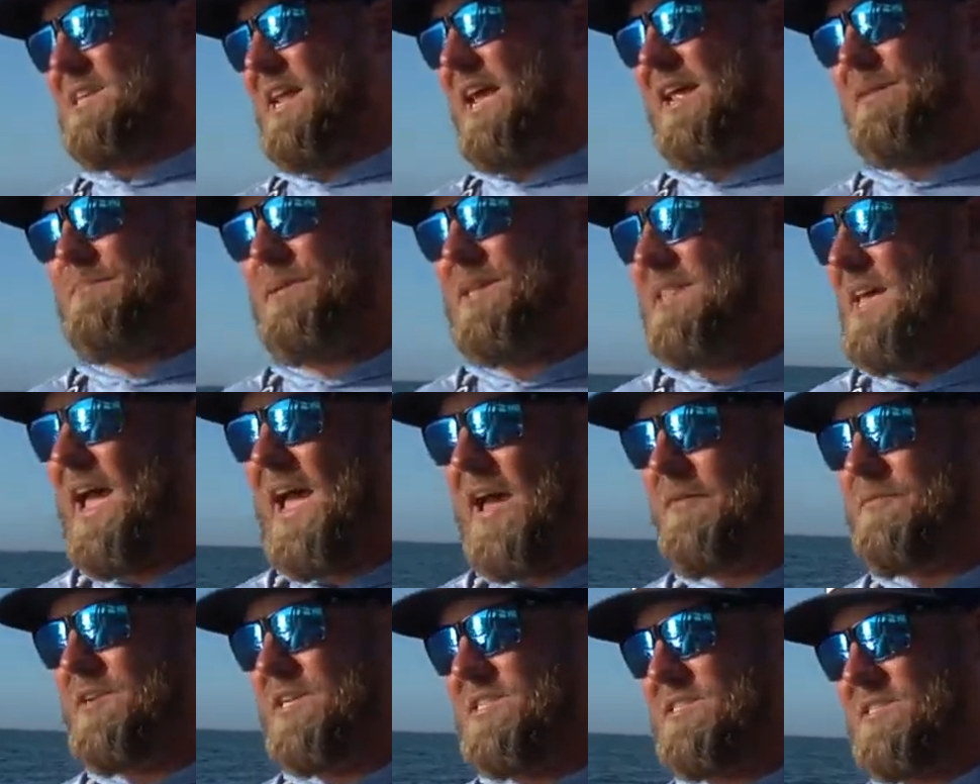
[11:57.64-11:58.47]
It had to be the
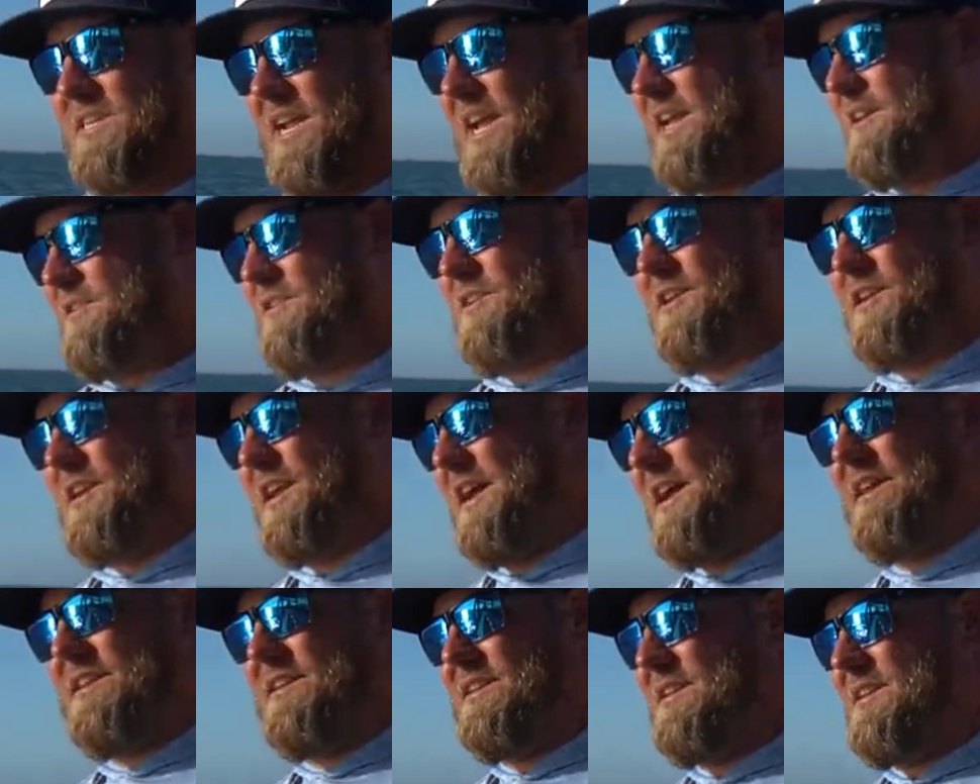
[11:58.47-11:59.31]
heaviest net you could
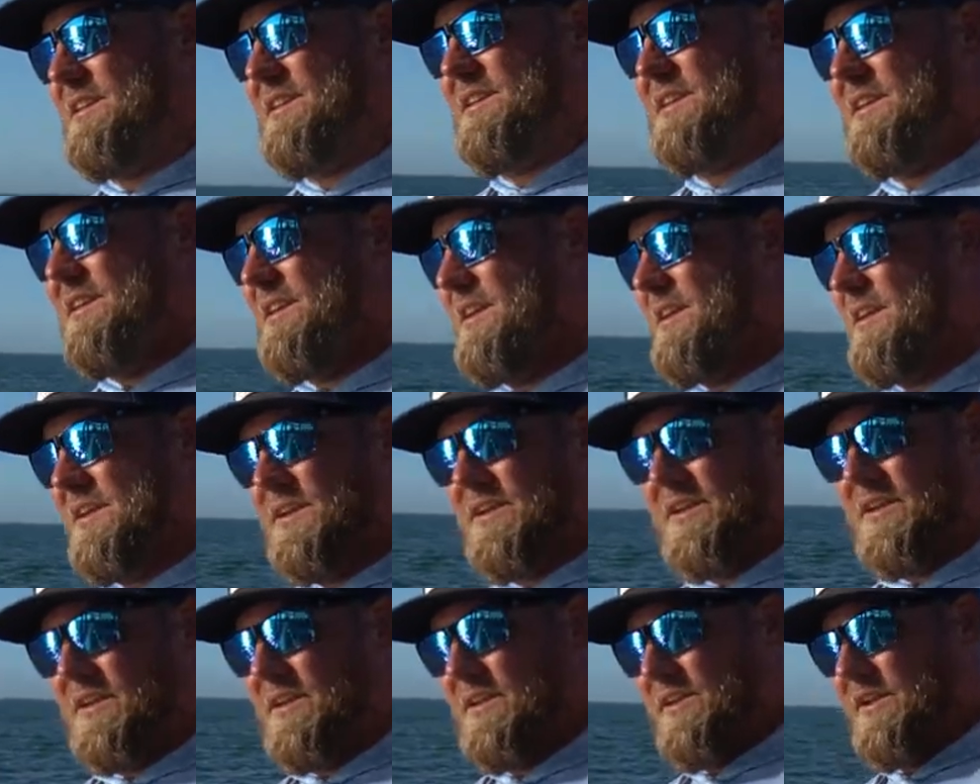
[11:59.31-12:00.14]
get.
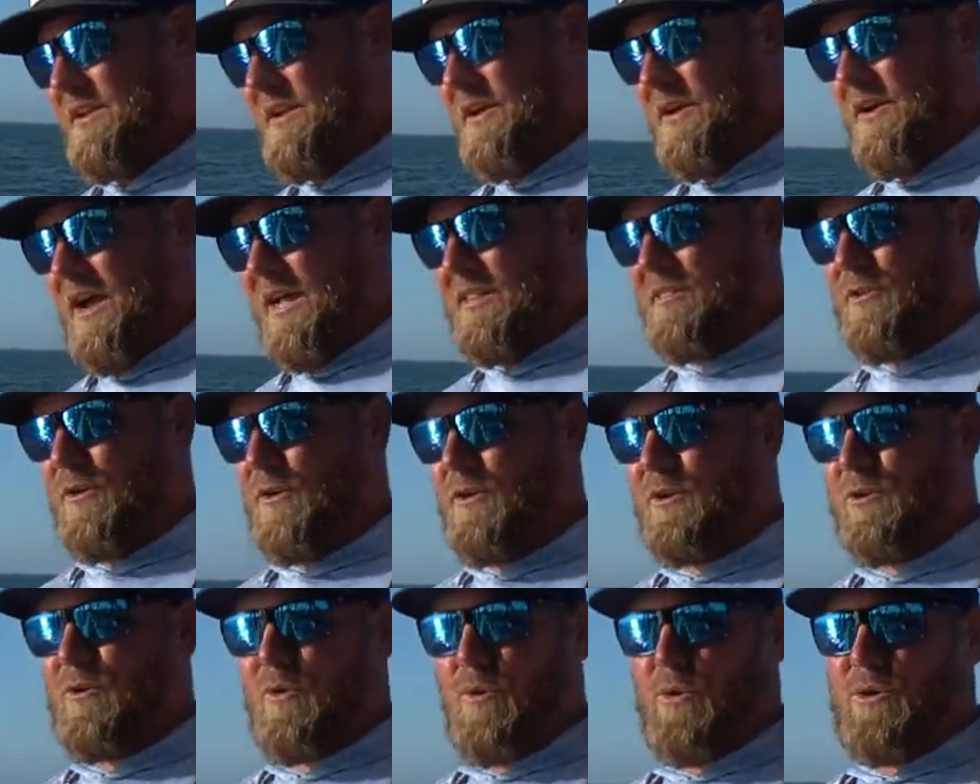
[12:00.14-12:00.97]
Yeah. You know, I
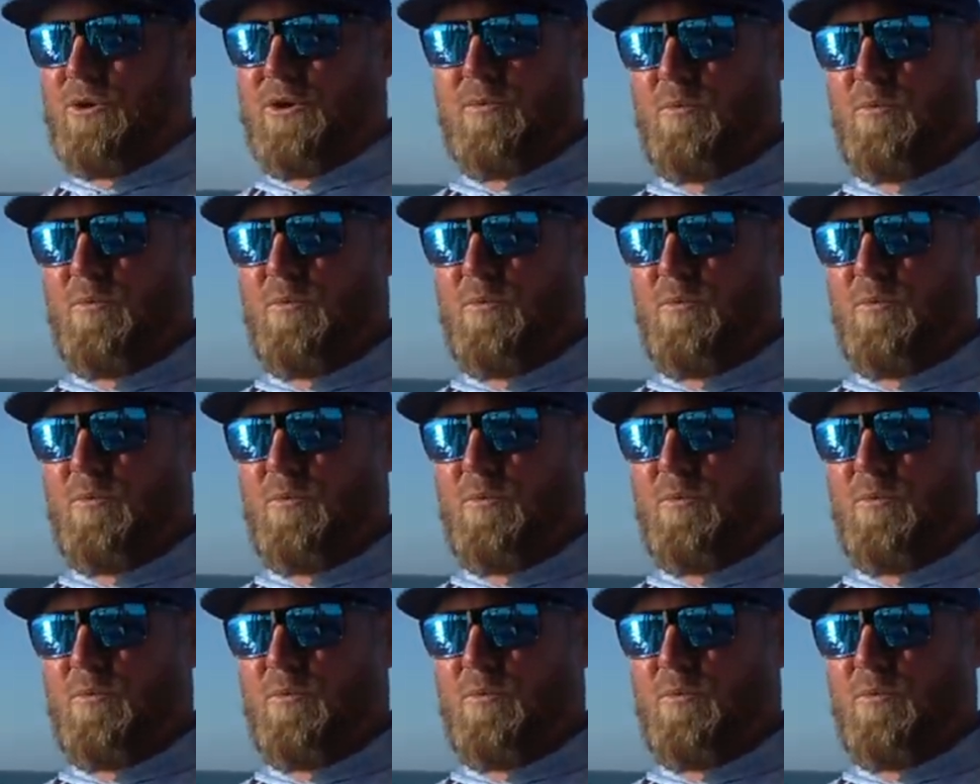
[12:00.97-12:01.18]
throw a quarter,